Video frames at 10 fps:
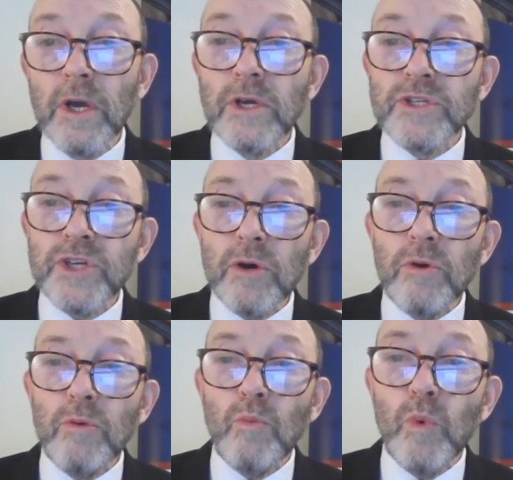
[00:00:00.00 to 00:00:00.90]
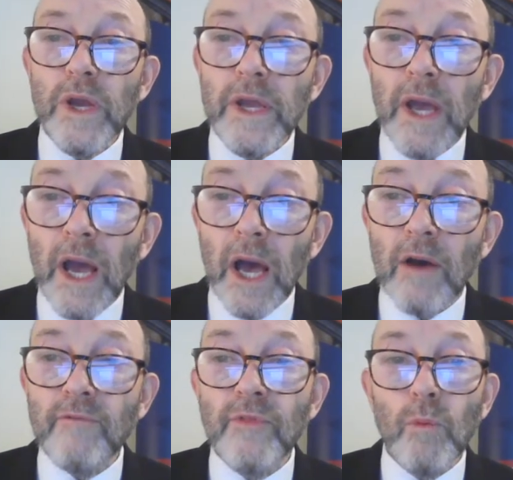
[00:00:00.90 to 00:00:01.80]
So we
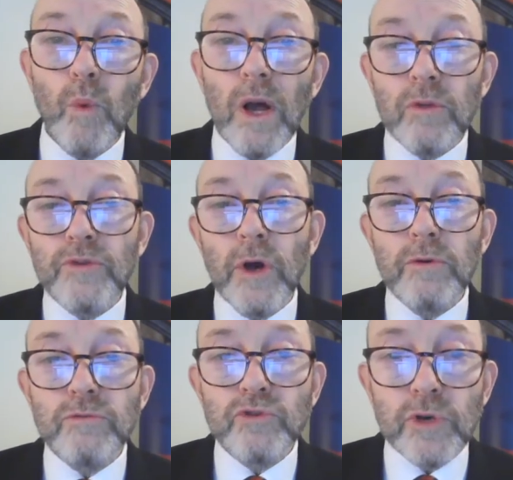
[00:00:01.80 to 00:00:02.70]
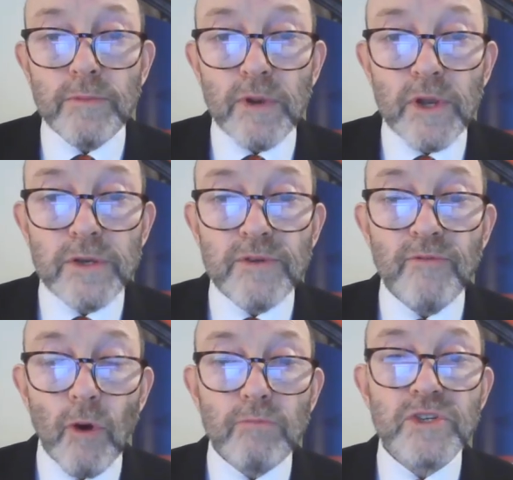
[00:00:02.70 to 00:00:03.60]
have the well-known triplet
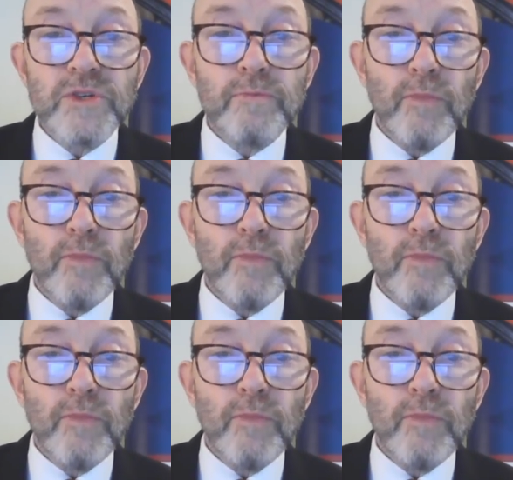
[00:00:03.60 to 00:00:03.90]
from St.